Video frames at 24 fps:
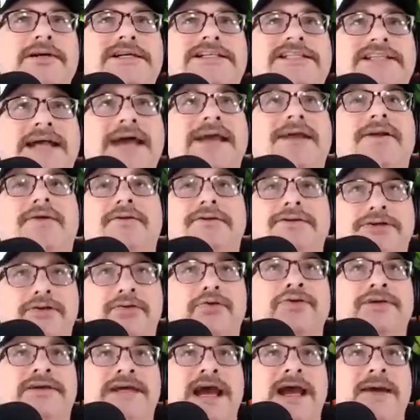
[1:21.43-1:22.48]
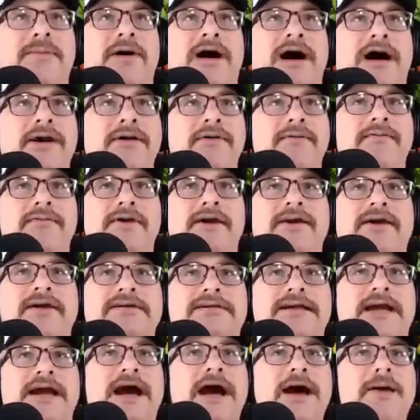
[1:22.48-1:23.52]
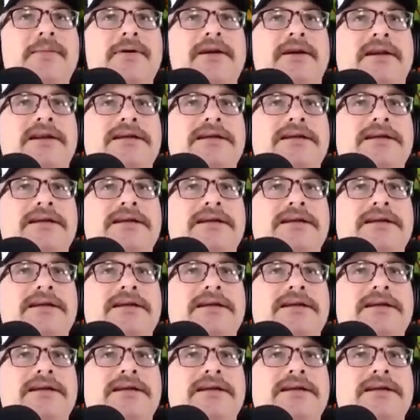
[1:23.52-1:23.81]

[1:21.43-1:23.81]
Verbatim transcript: Recycle dude came on, and I was like, I